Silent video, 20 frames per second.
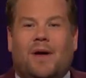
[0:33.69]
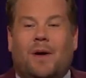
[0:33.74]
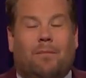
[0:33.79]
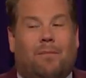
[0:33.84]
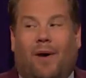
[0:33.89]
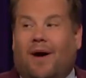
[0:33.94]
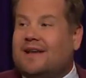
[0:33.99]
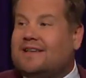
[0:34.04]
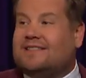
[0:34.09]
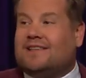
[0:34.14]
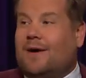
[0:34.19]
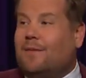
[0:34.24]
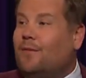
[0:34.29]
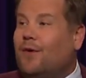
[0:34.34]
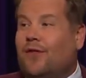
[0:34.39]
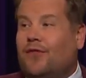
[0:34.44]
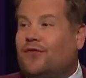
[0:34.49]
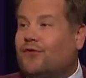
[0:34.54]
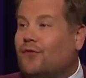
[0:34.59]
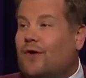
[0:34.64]
buy
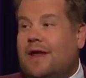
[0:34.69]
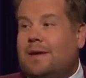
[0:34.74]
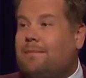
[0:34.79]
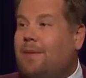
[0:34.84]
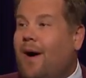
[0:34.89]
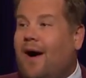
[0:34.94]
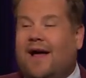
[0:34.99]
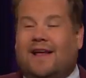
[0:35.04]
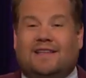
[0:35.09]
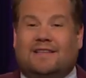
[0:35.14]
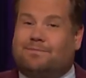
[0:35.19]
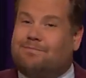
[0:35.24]
someone three pints,